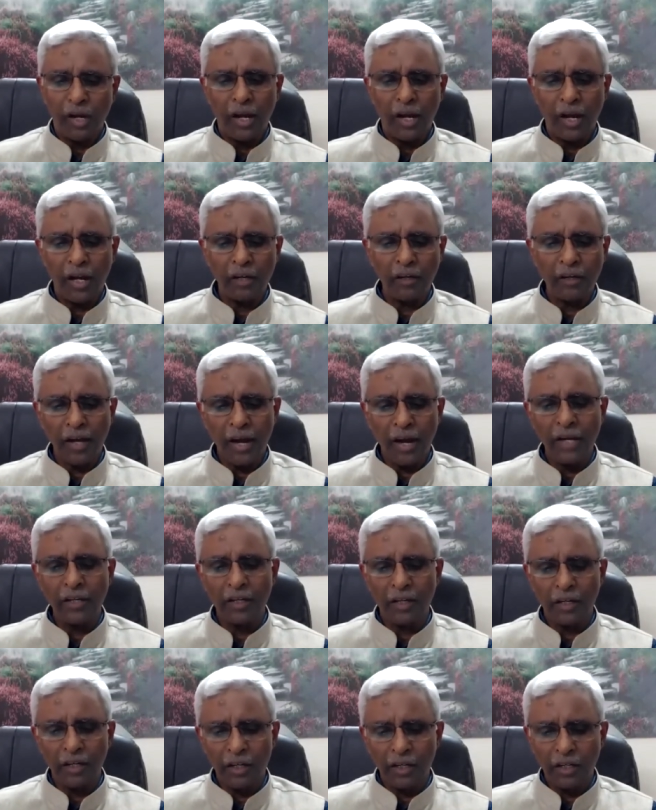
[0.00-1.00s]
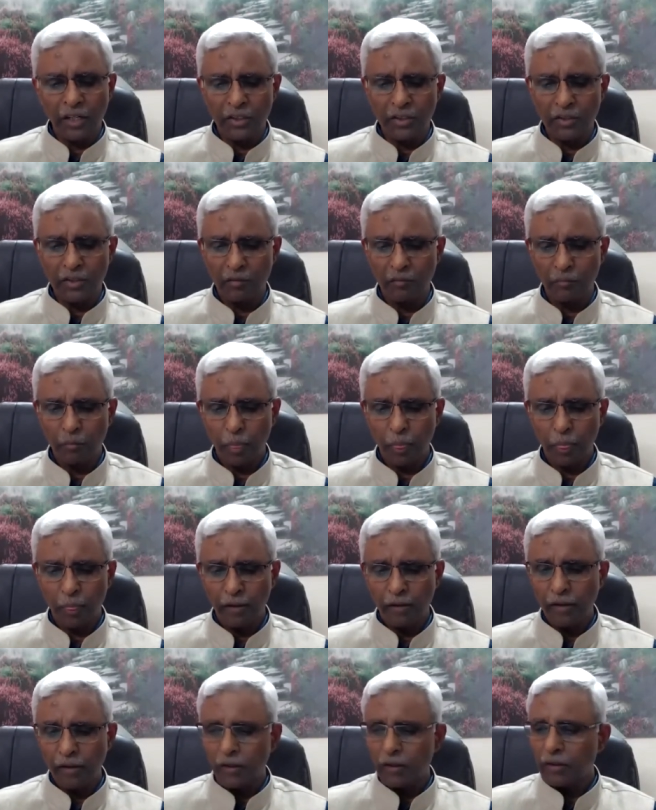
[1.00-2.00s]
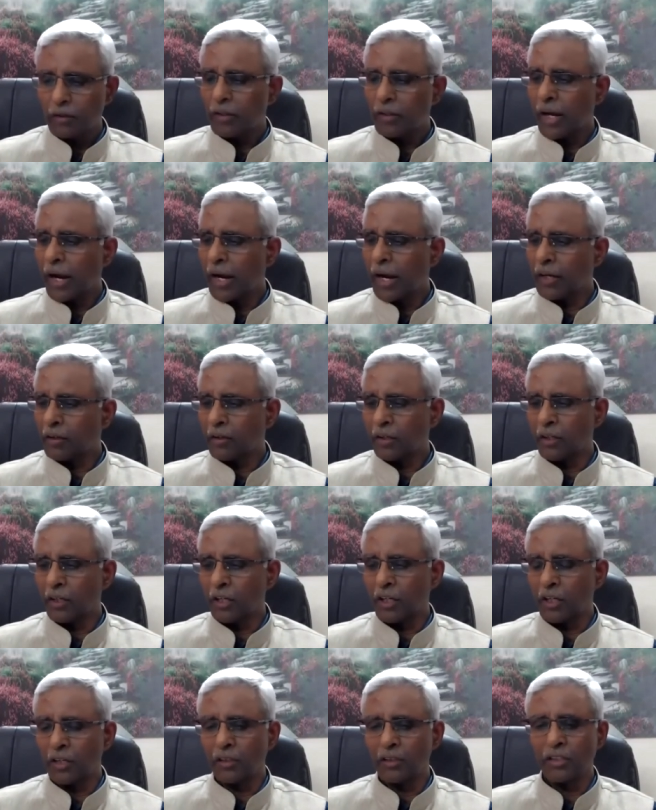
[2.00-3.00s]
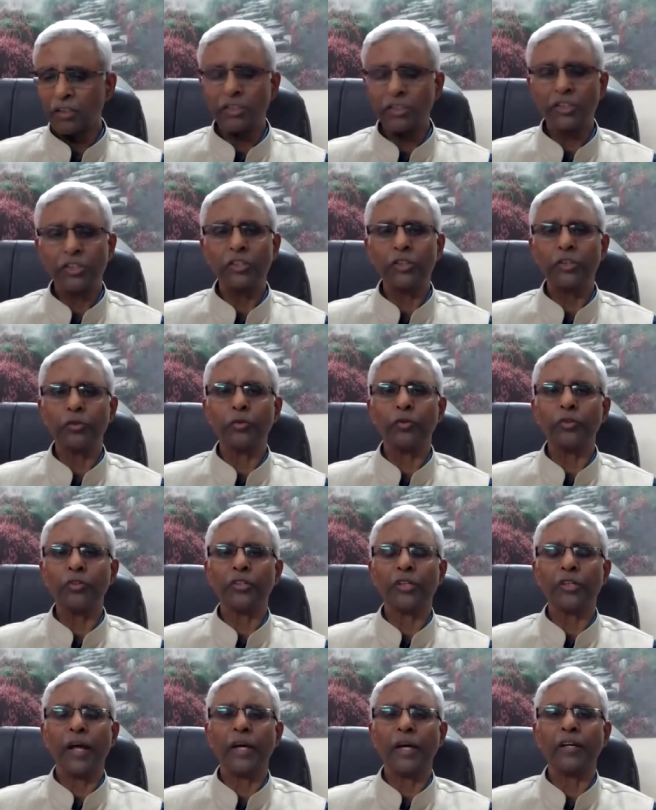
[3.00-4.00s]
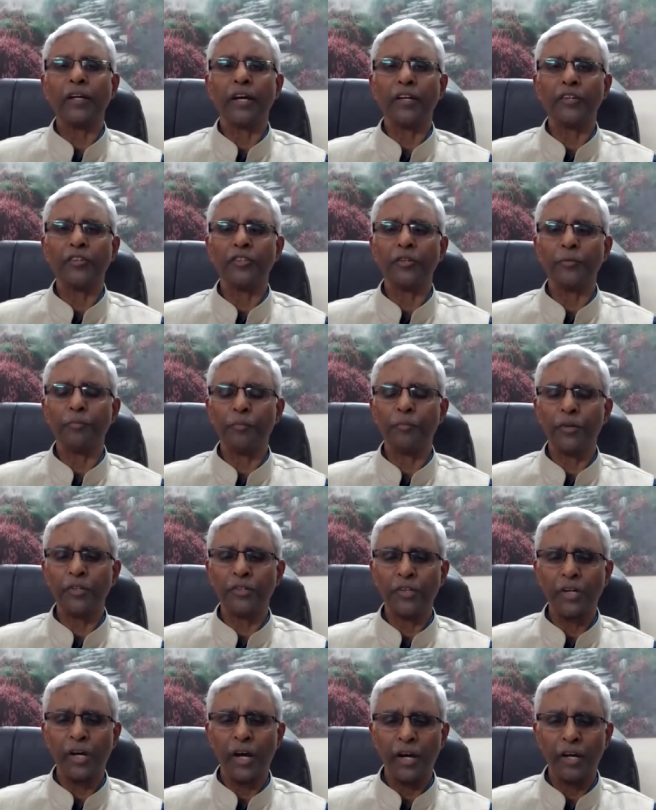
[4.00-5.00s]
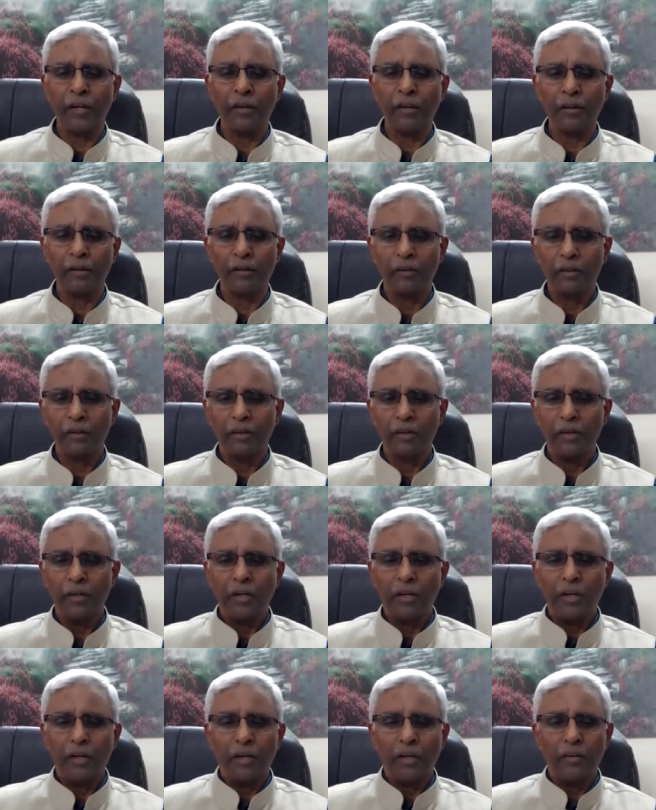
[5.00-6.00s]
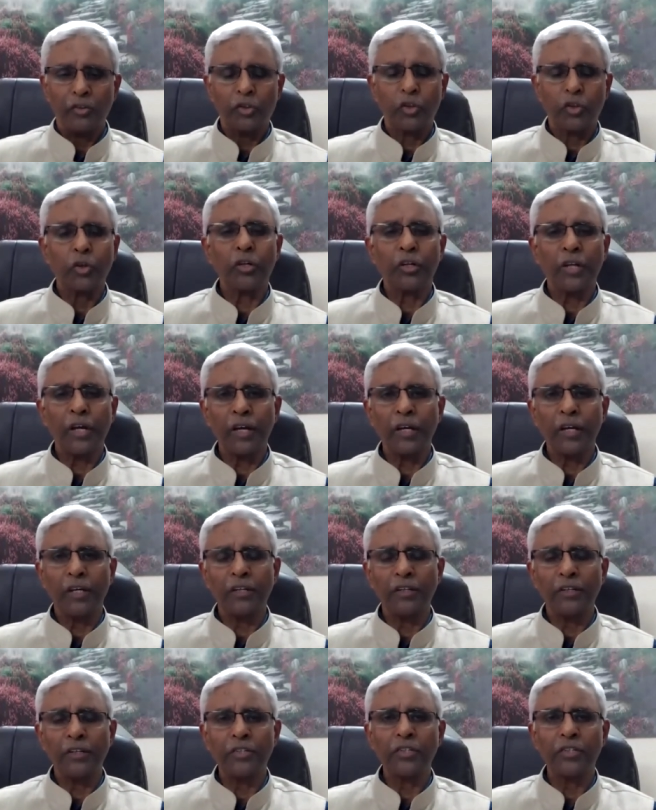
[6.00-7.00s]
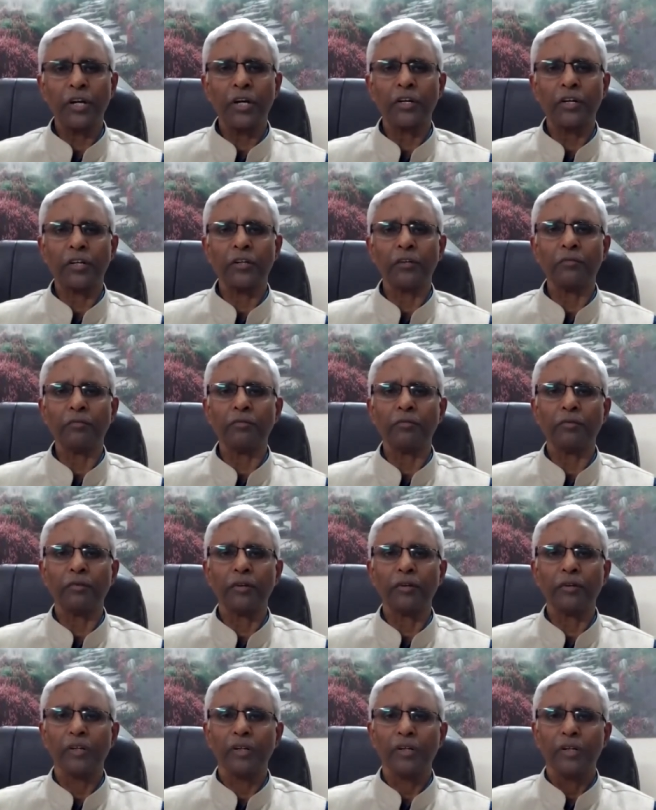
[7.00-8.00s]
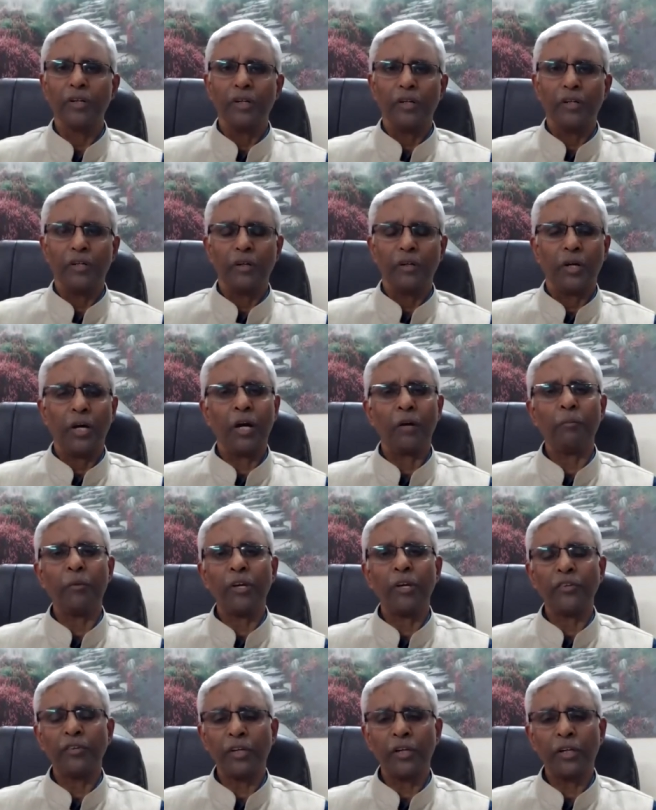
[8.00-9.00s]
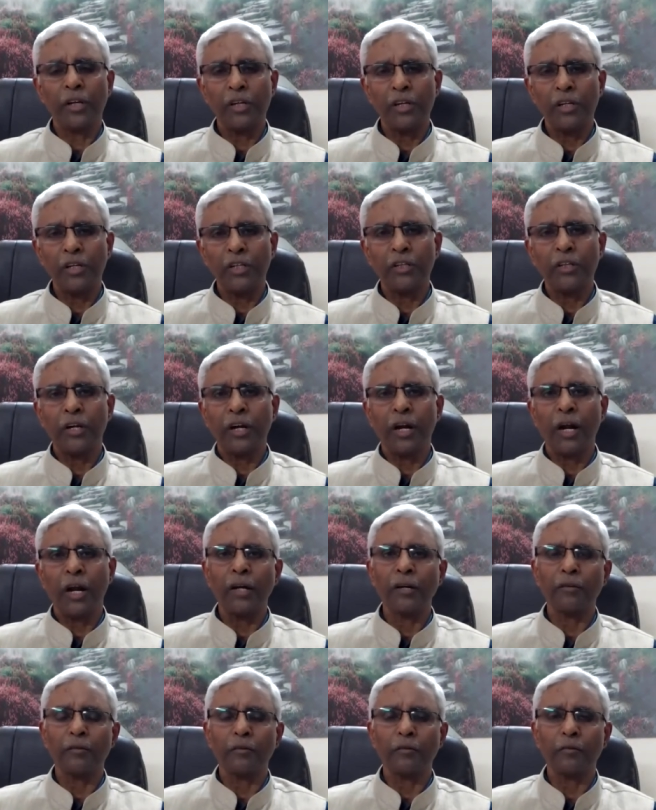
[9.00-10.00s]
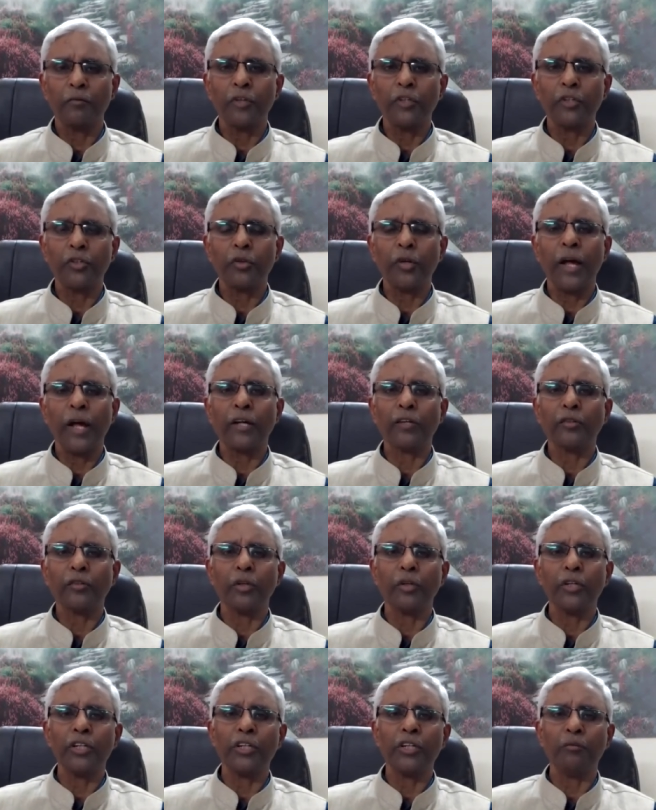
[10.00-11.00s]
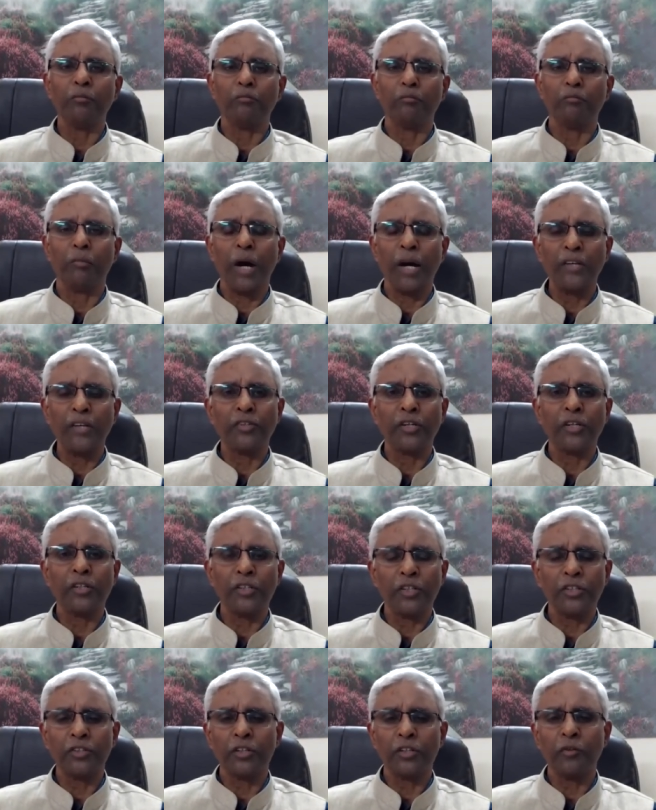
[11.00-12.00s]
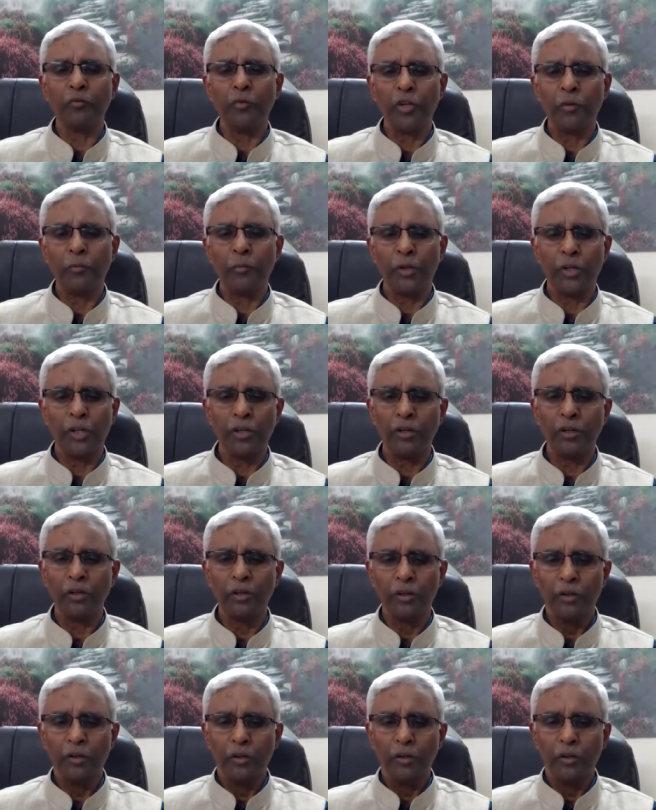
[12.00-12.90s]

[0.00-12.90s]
And I urge that uh, institutes like SGPGI should take initiative. Uh, basically, there are, we should actually, my suggestion will be,